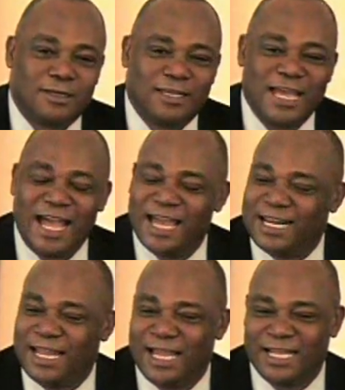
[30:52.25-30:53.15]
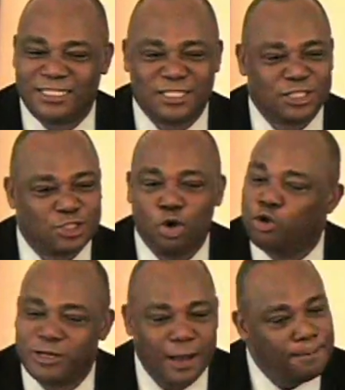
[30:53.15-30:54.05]
God has
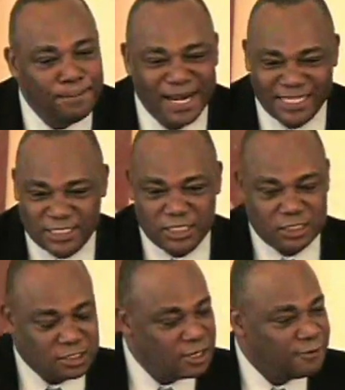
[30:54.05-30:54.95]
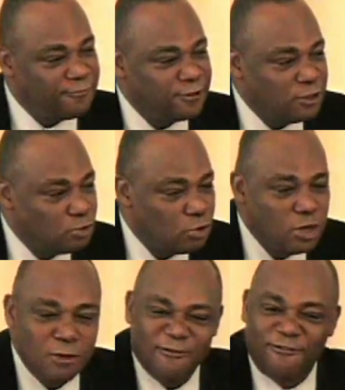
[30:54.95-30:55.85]
stored up blessings for you
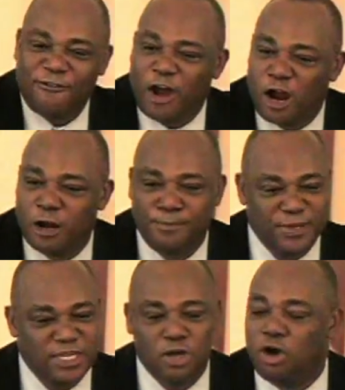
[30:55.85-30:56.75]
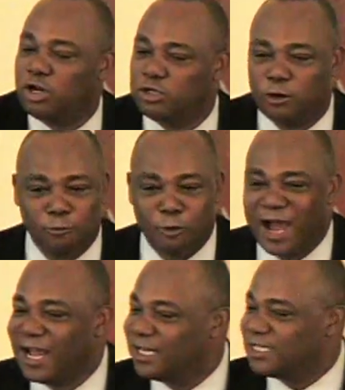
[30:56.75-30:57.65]
far beyond your
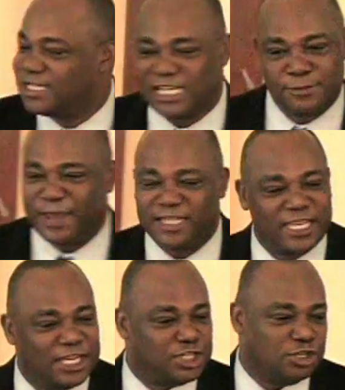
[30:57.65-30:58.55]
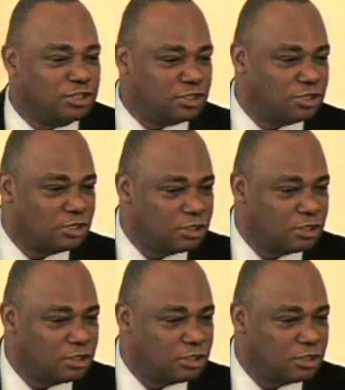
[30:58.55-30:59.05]
wildest expectations.